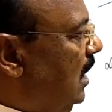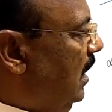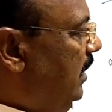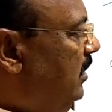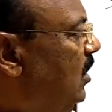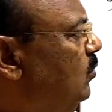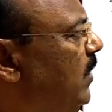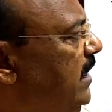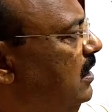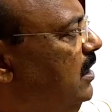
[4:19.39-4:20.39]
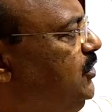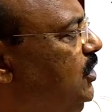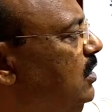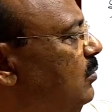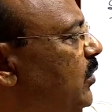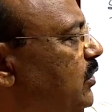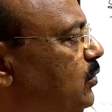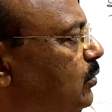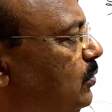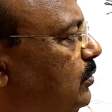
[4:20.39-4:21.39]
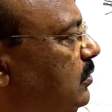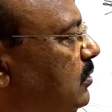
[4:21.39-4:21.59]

And now by relation number 2,